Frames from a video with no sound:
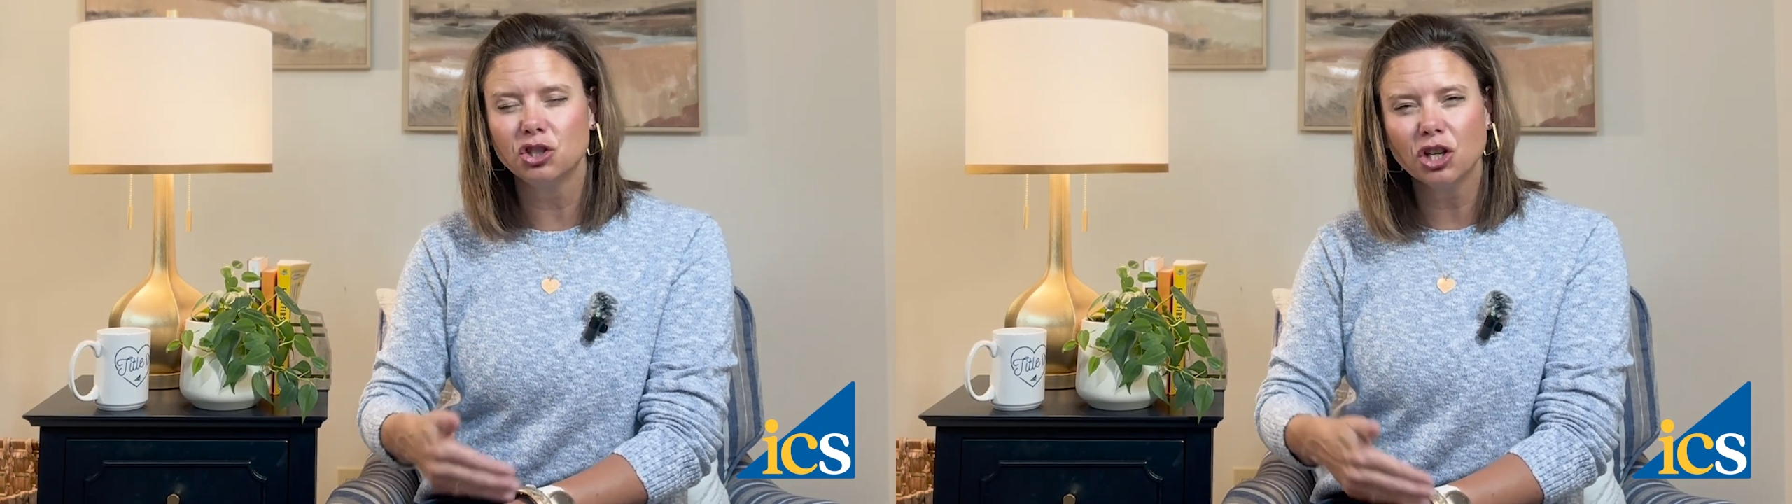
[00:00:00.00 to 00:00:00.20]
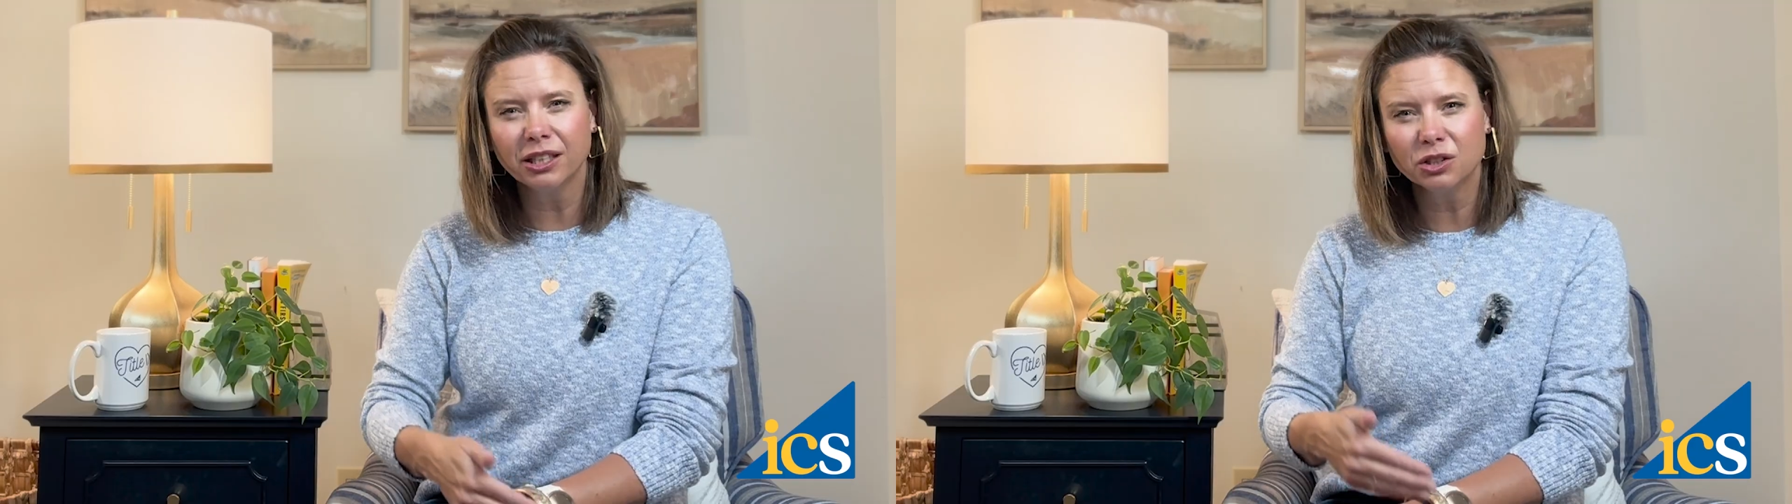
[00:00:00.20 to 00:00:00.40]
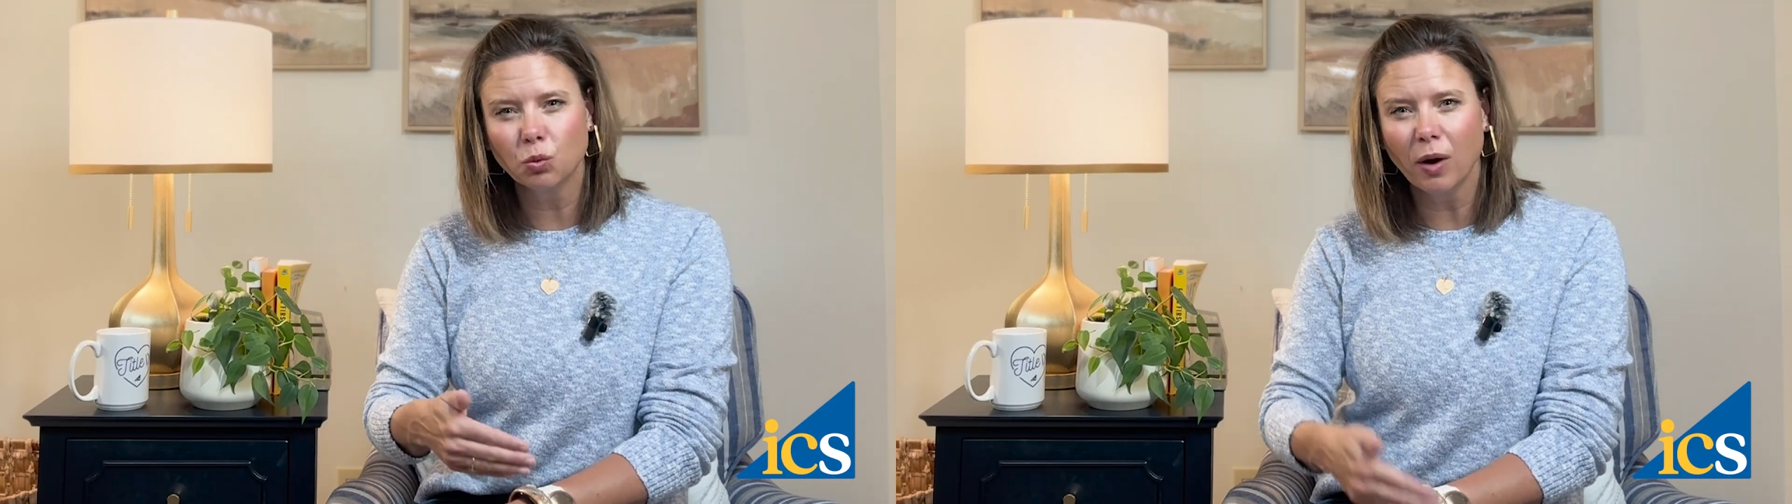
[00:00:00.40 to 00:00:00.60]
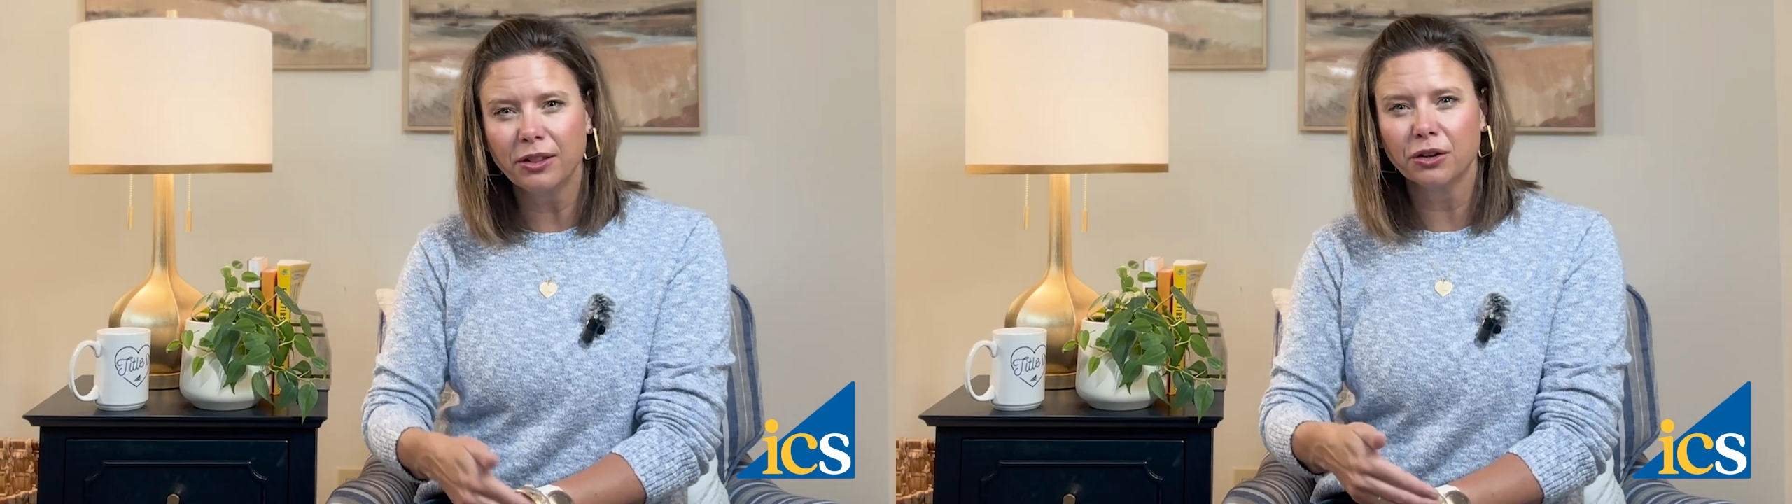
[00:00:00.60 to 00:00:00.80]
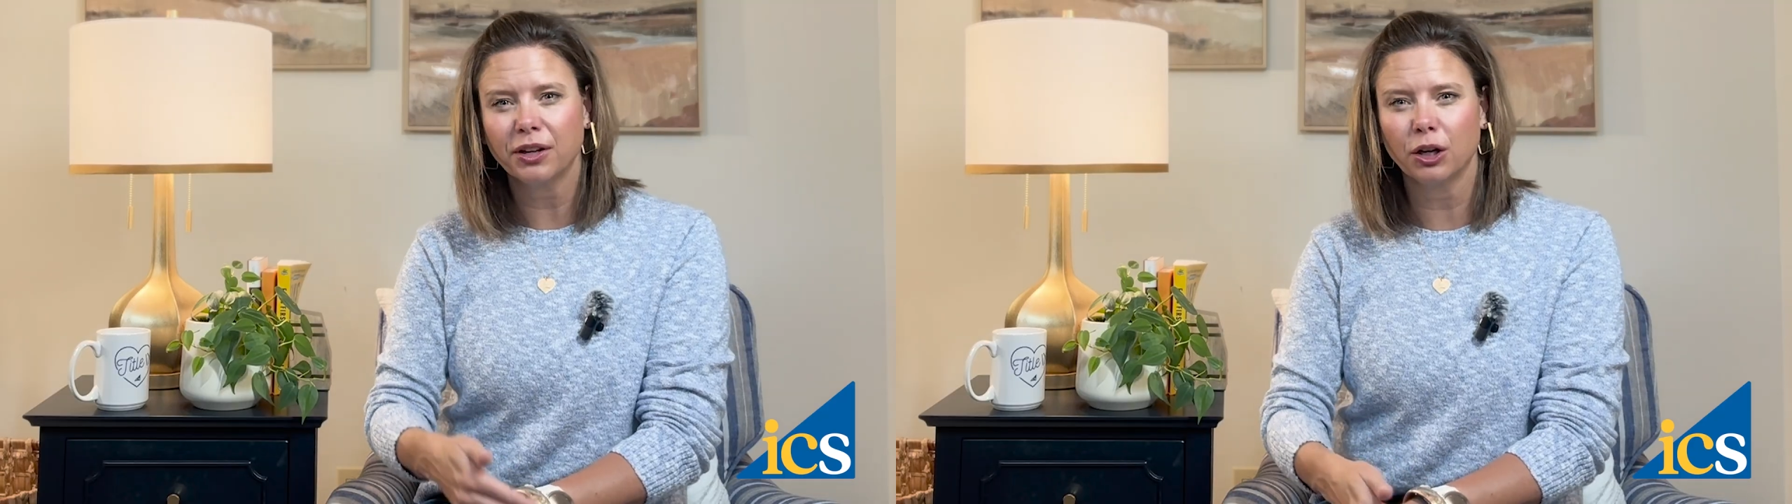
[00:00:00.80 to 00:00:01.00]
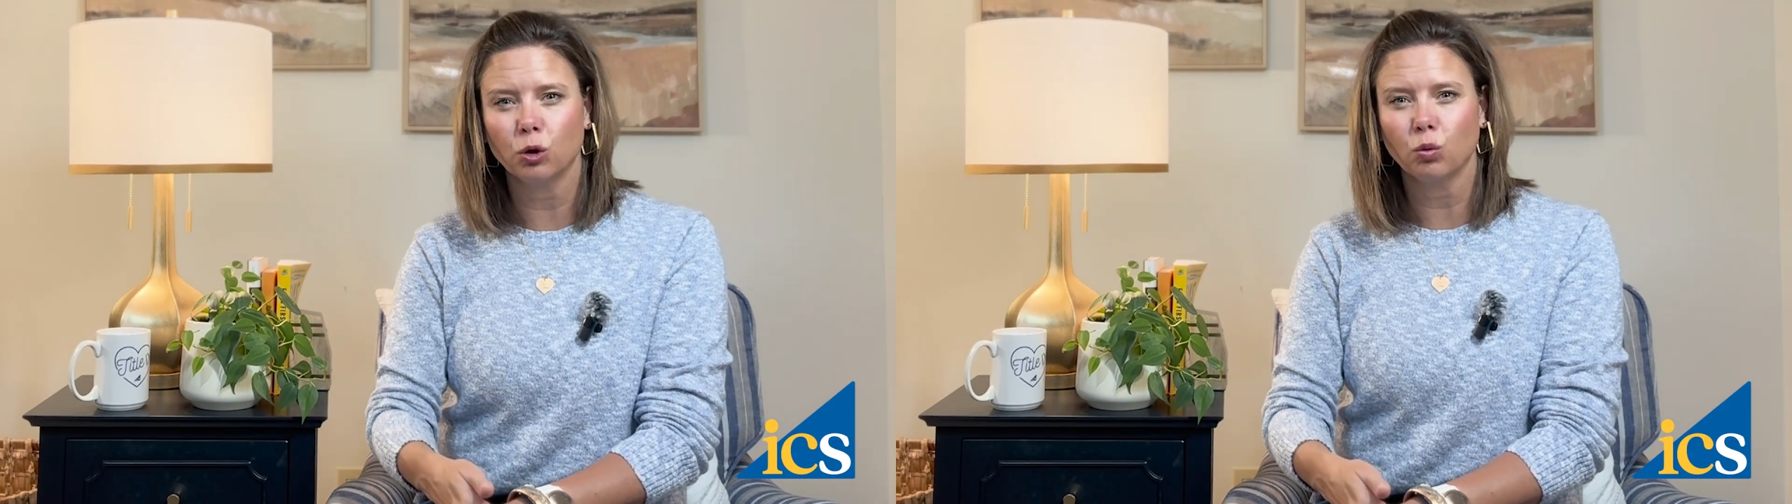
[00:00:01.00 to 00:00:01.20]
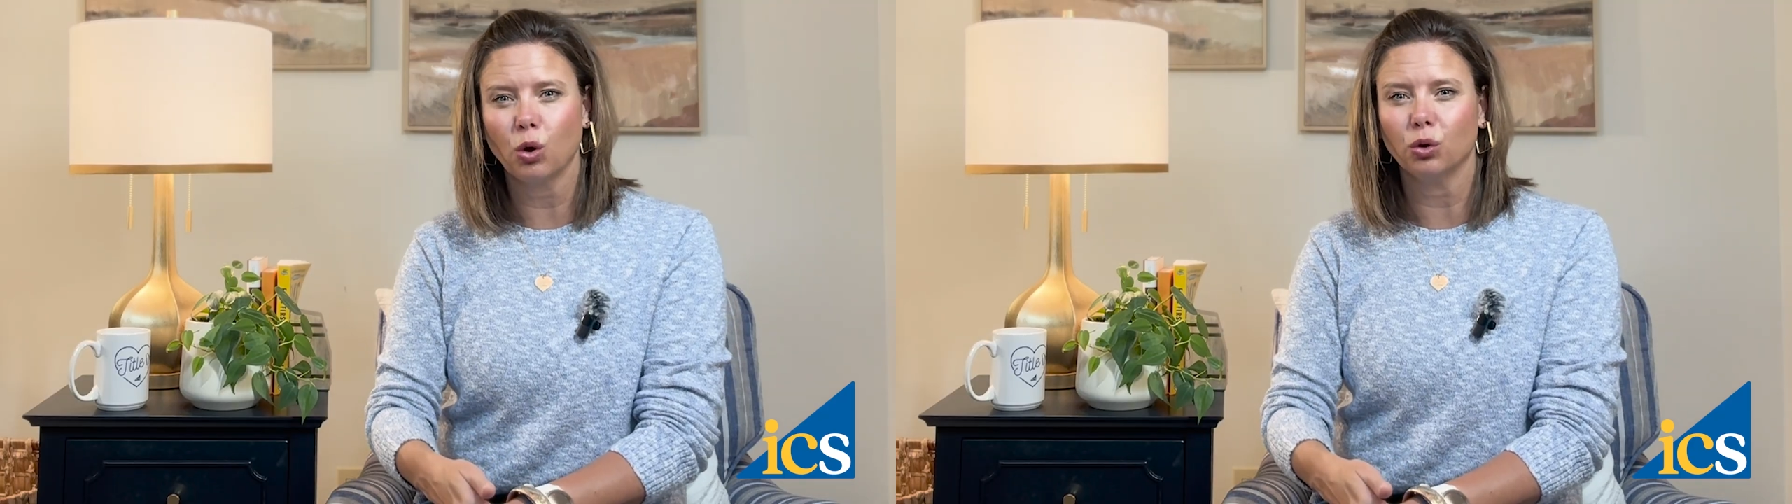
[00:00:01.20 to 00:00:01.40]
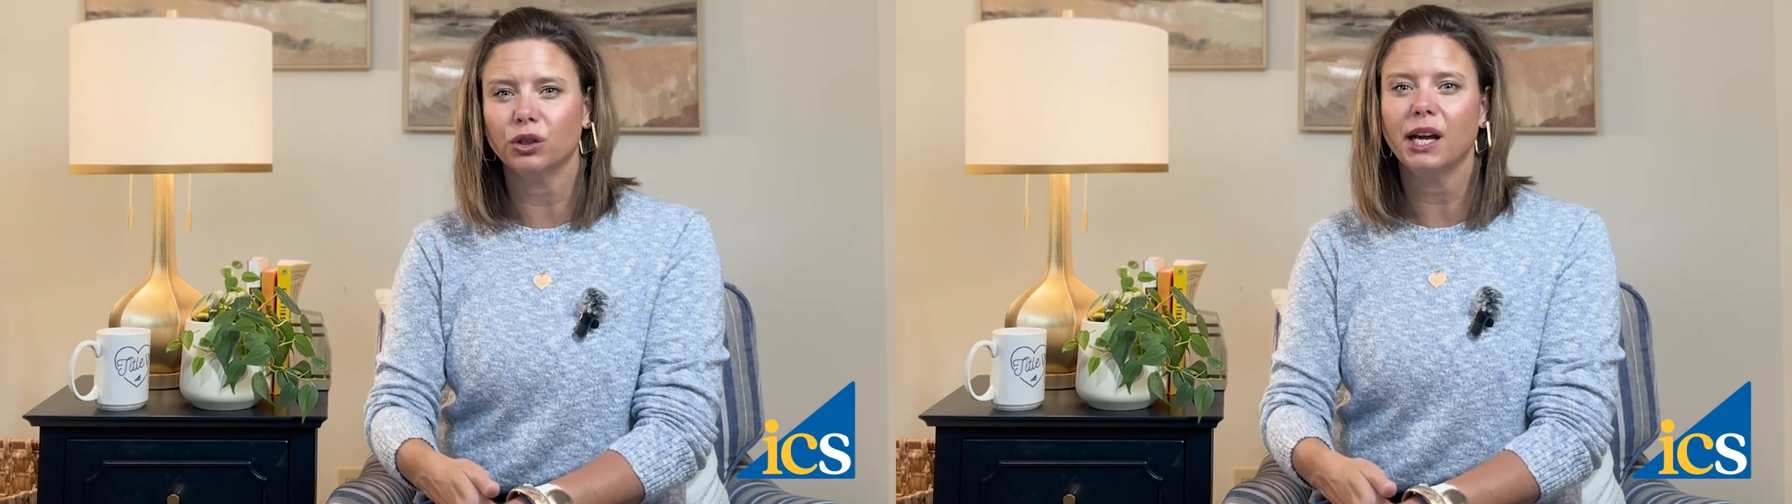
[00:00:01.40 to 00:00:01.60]
just whether they're
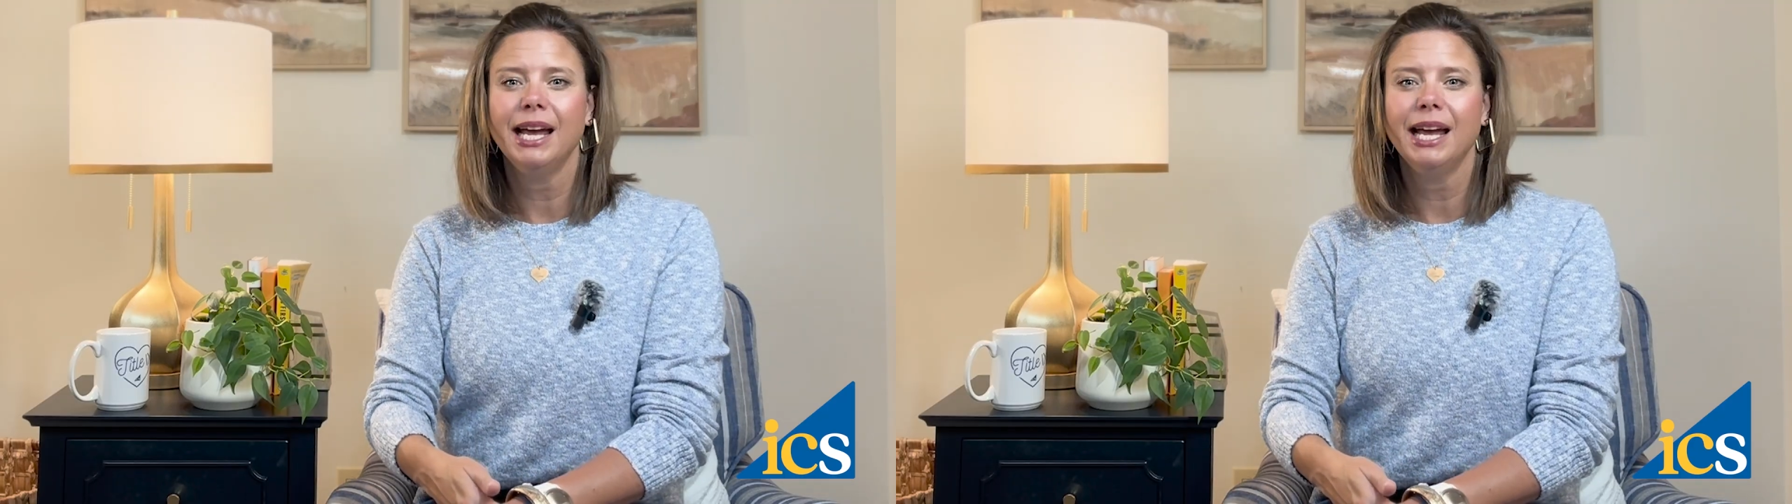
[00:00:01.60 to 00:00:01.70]
enrolled.